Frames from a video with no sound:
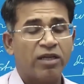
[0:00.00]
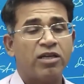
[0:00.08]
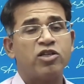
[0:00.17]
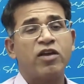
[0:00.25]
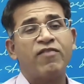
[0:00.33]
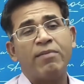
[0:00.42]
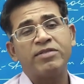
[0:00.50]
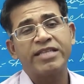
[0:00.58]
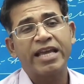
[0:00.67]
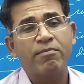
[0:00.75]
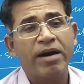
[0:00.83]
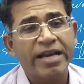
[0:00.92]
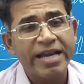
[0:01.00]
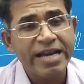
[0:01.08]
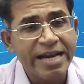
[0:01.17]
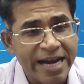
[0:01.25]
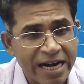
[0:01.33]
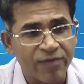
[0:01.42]
So if I'm saying marine
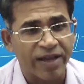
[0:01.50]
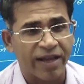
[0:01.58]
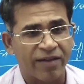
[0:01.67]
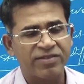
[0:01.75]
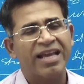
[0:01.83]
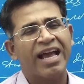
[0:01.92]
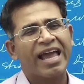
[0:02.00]
heat waves,